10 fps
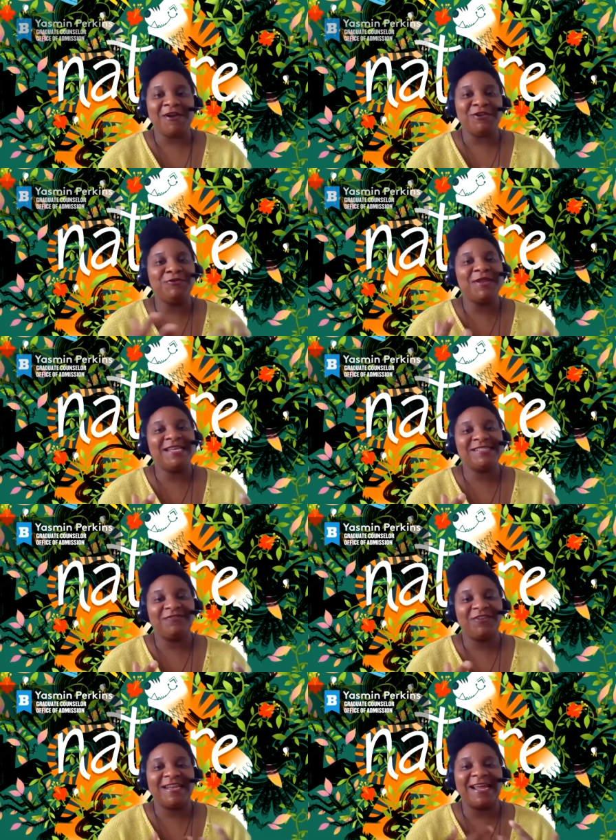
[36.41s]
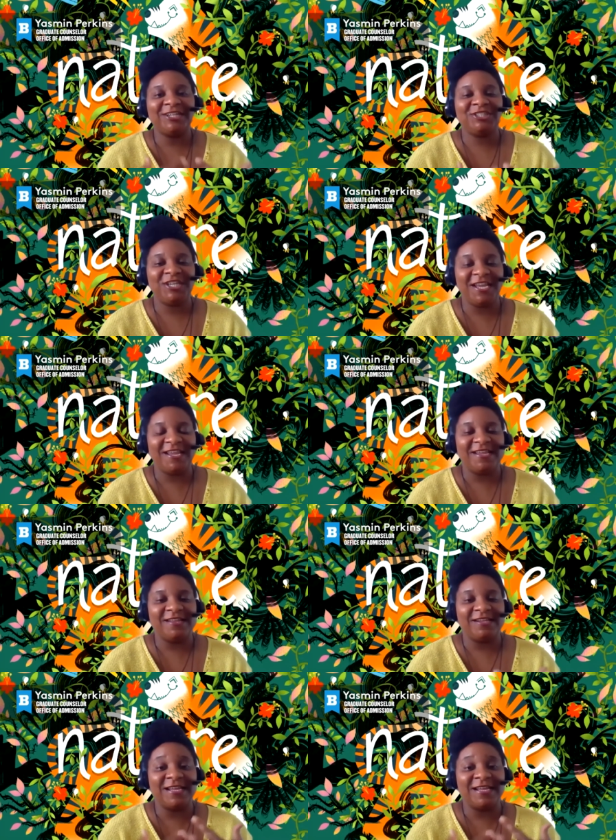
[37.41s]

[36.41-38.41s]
our new days of connection,